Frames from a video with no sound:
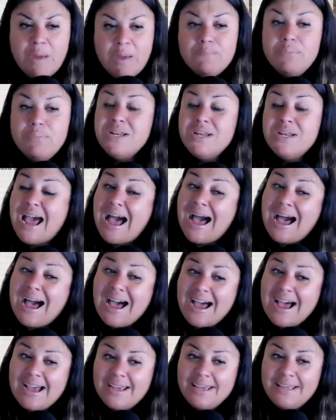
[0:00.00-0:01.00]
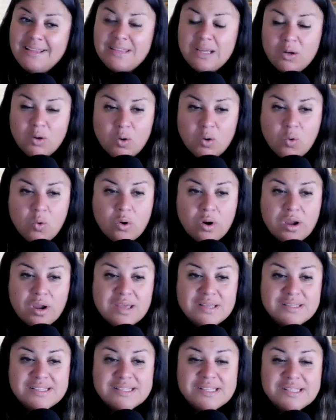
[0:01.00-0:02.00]
But I, the Lord,
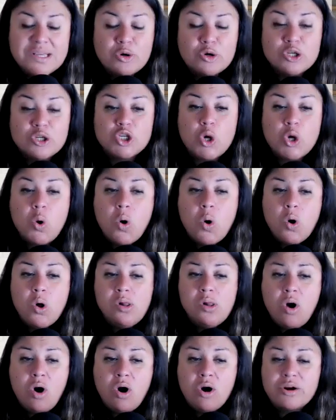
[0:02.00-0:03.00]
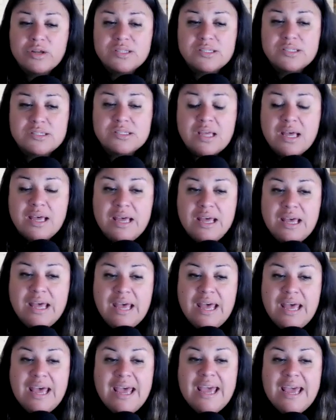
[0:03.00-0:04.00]
search all hearts
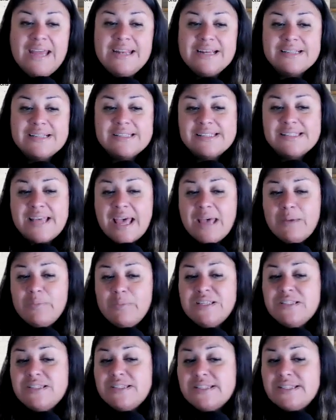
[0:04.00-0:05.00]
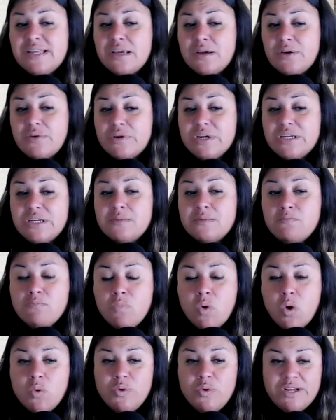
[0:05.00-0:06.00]
and examine secret
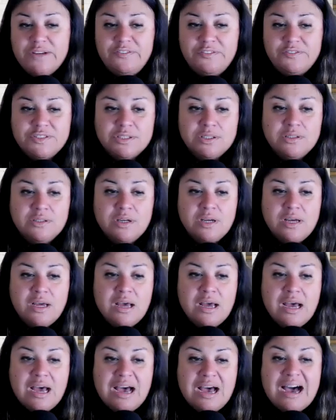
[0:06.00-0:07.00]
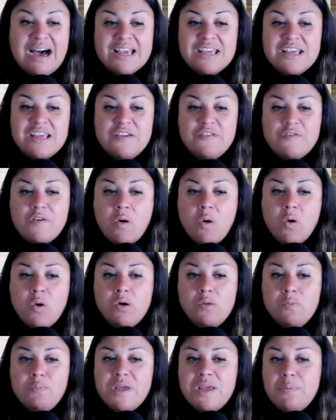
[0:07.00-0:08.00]
motives. I give
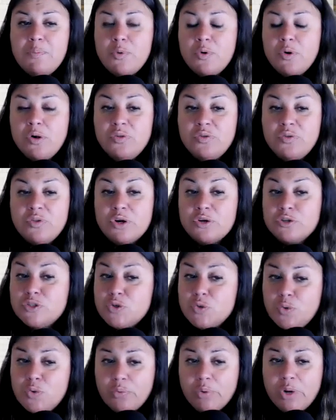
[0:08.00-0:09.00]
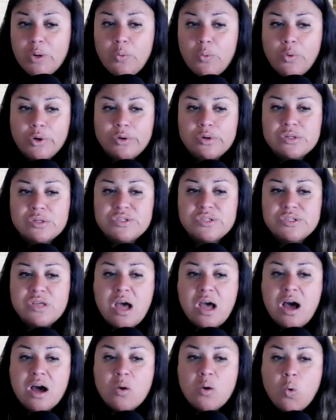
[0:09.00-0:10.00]
all people their due rewards
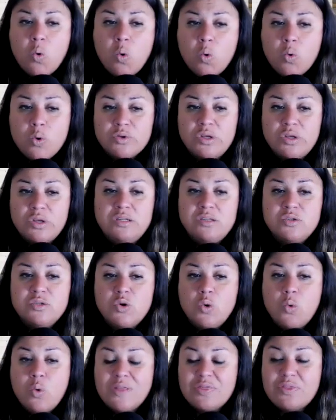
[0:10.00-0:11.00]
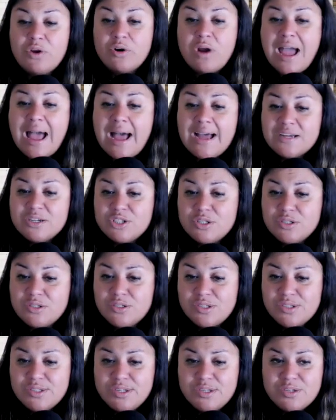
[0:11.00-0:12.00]
according to what their
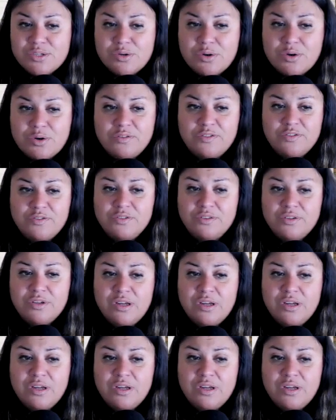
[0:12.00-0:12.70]
actions deserve.